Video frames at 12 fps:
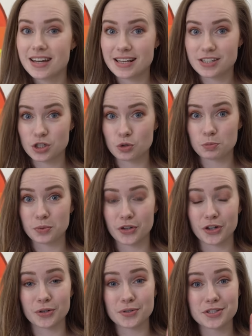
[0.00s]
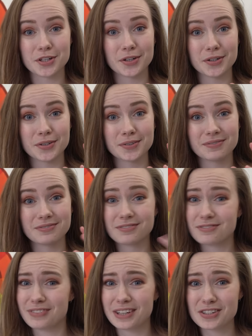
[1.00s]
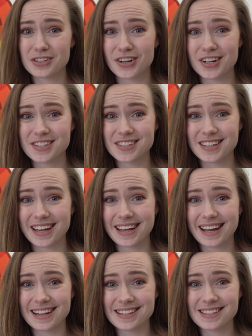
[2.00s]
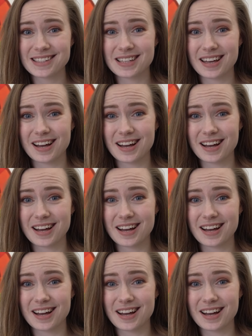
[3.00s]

It's doable though, so fingers crossed, I guess.